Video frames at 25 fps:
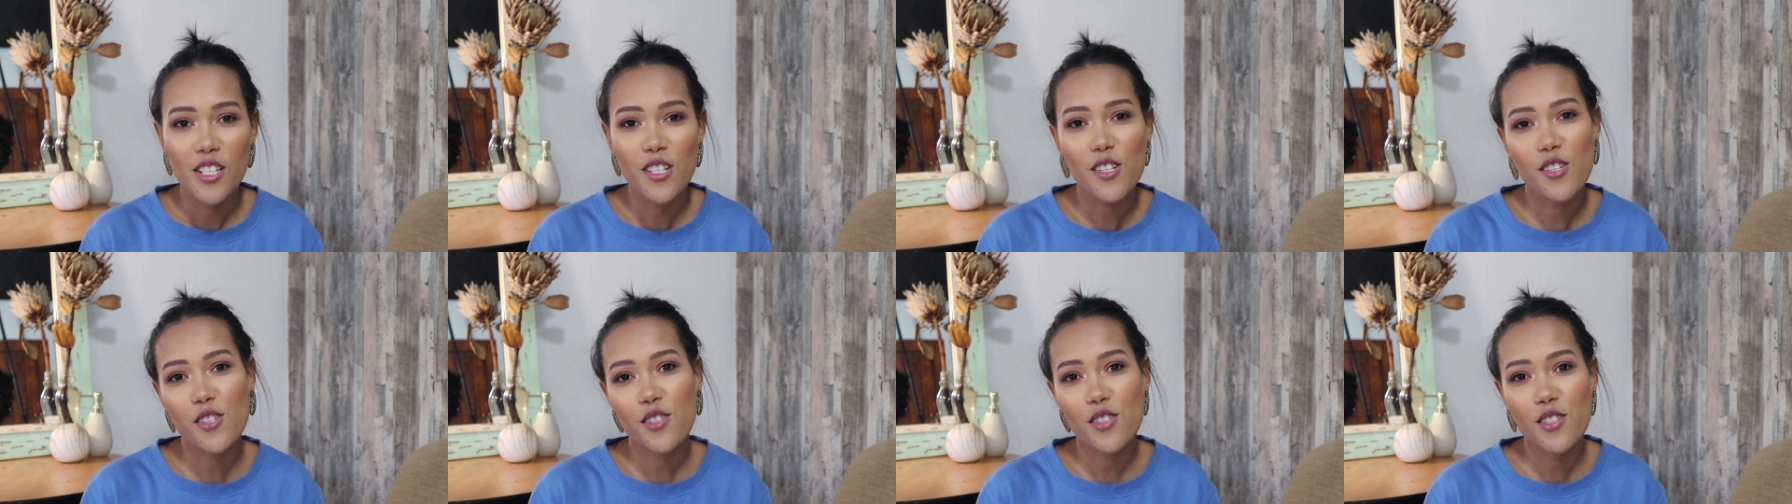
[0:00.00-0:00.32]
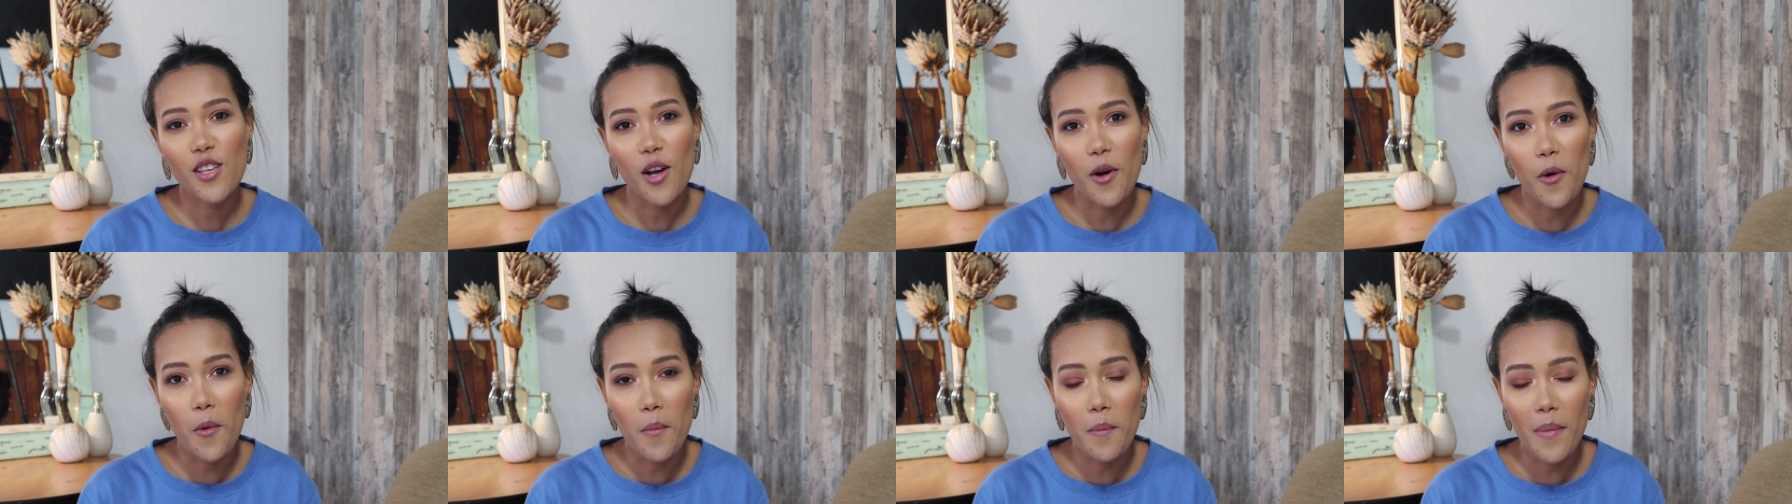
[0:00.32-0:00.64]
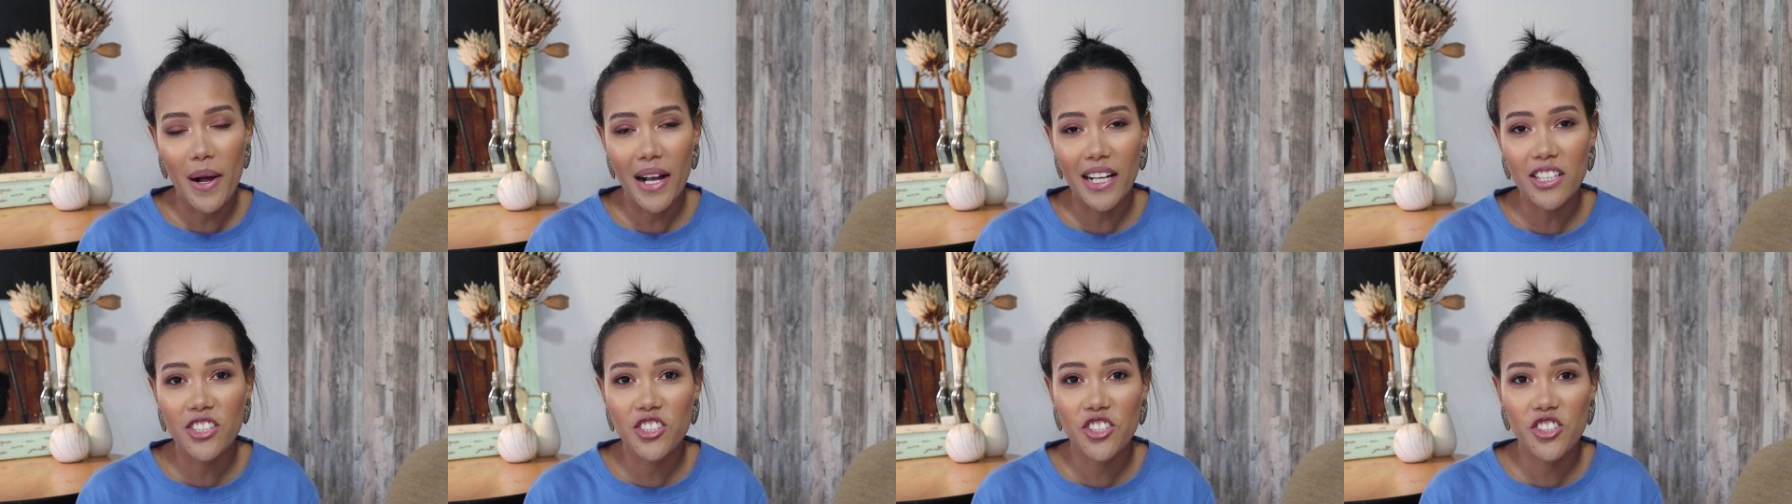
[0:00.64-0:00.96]
so
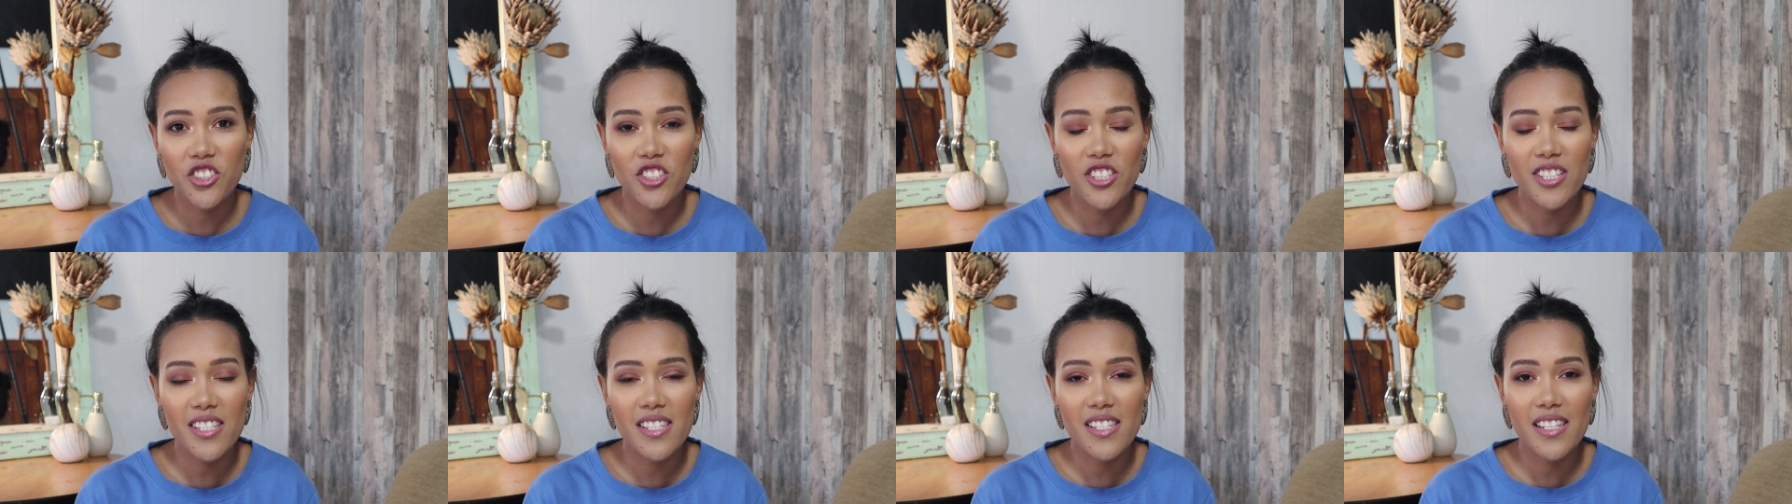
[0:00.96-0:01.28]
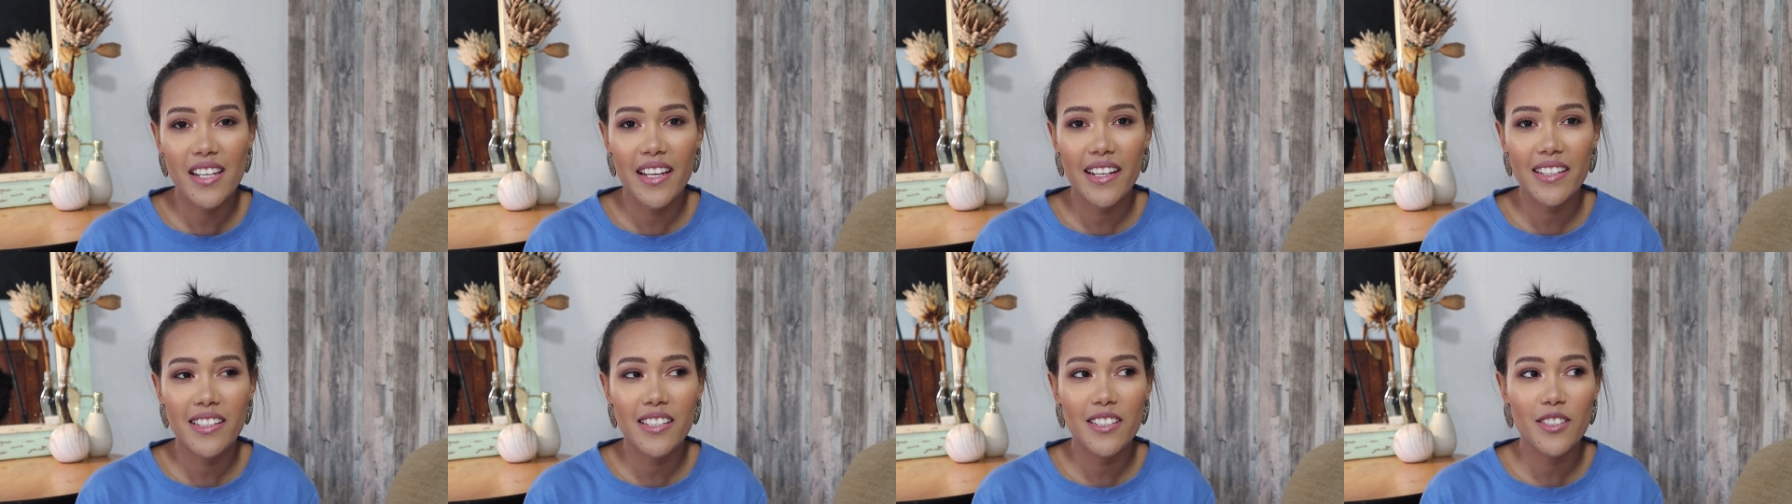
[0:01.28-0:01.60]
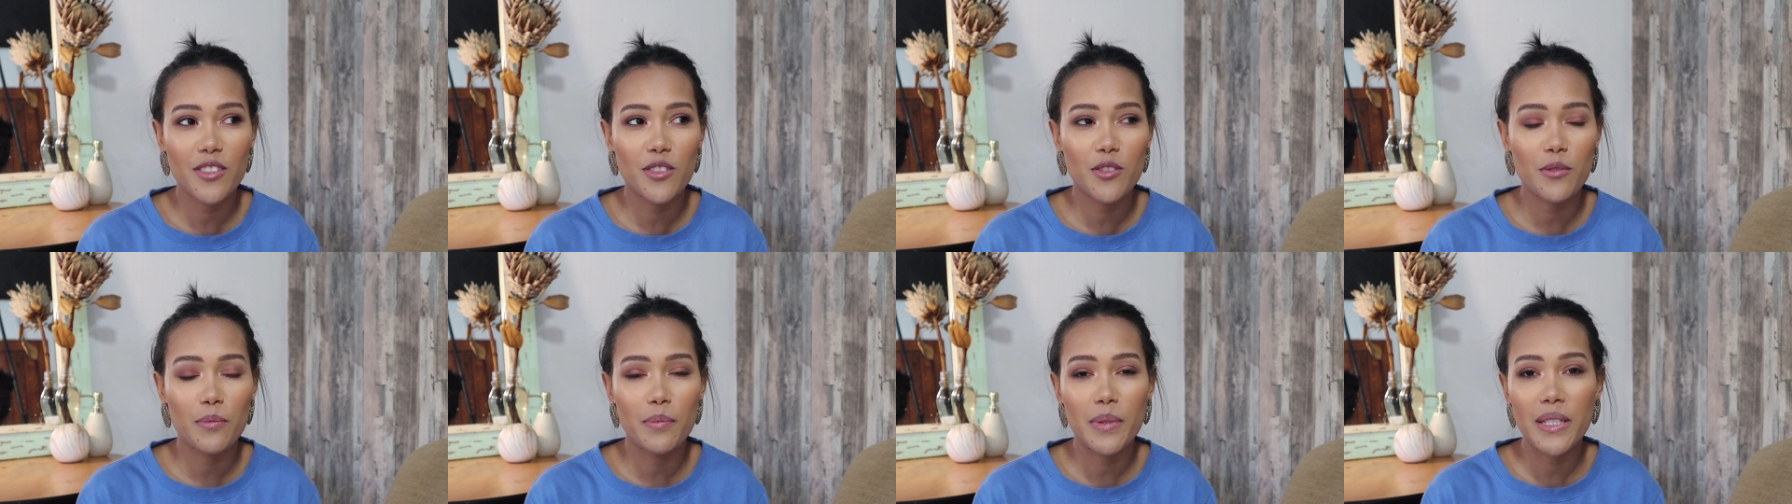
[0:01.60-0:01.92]
much, just
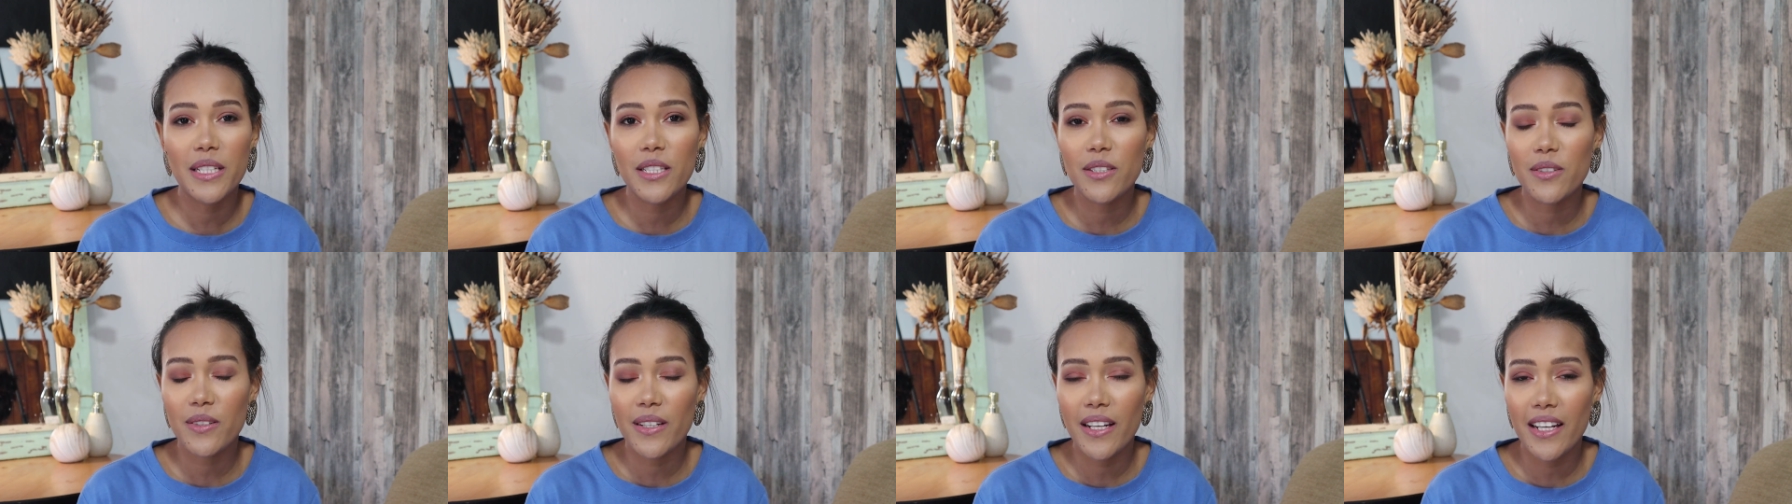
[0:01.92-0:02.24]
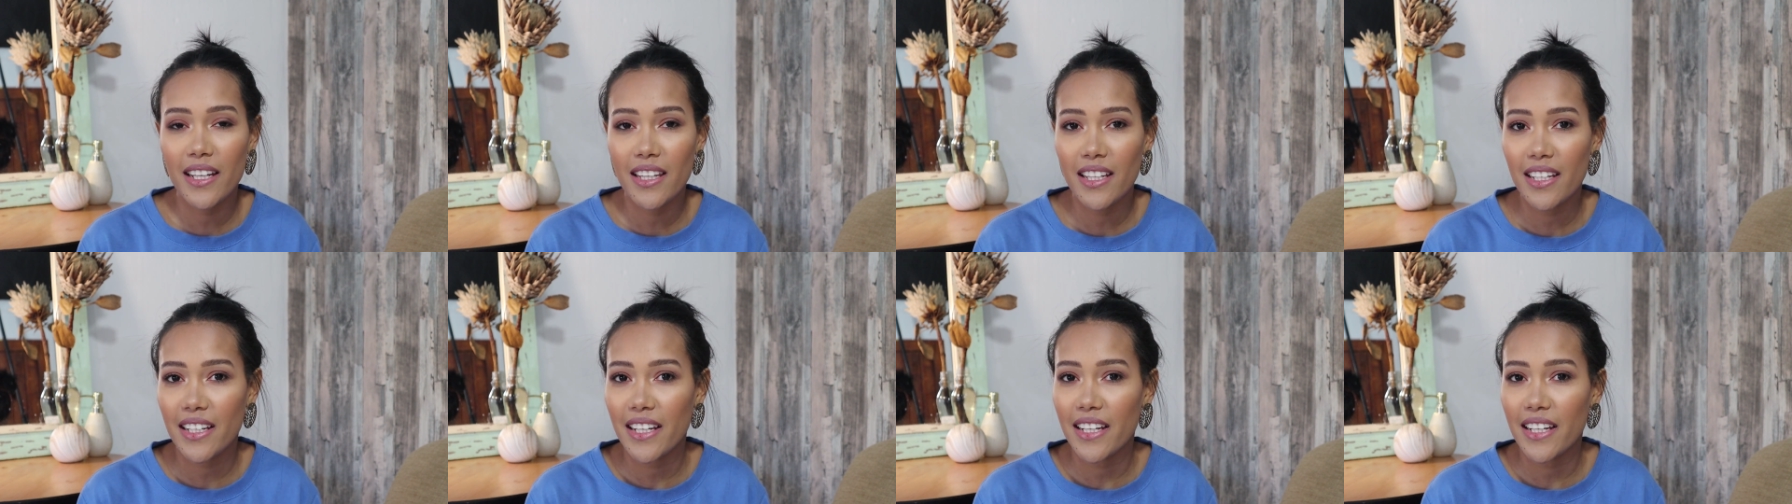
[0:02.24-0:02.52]
getting to be together,